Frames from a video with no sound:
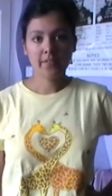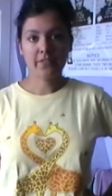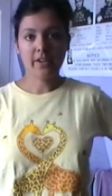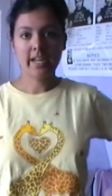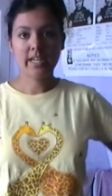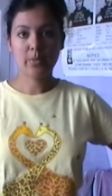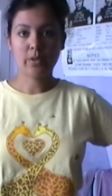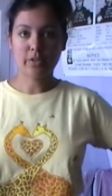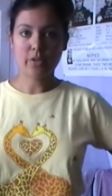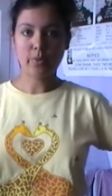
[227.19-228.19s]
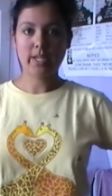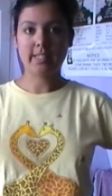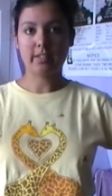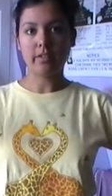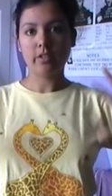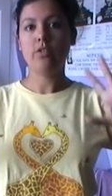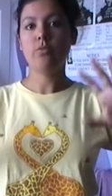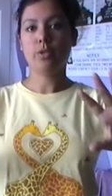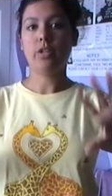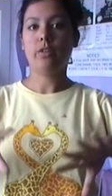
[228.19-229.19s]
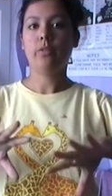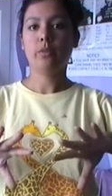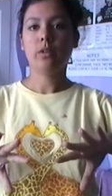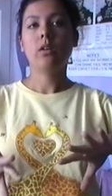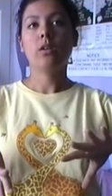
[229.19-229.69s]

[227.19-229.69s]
for anyone who isn't you two,